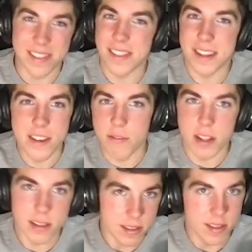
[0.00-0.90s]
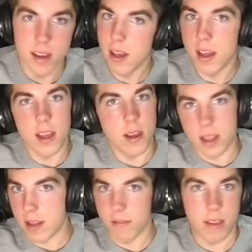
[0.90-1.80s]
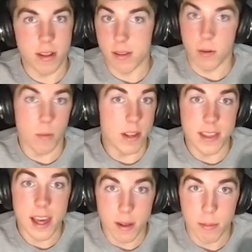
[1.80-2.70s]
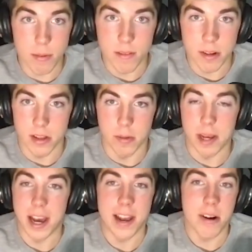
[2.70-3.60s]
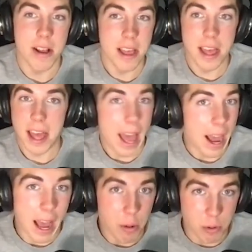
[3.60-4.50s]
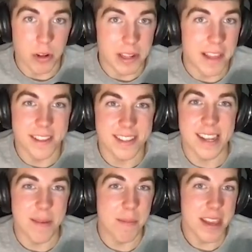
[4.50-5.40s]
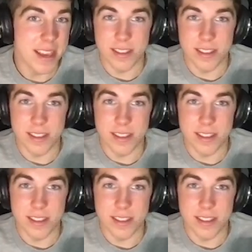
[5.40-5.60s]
the defense, if they can raise that up even a little bit higher, how good can this team be?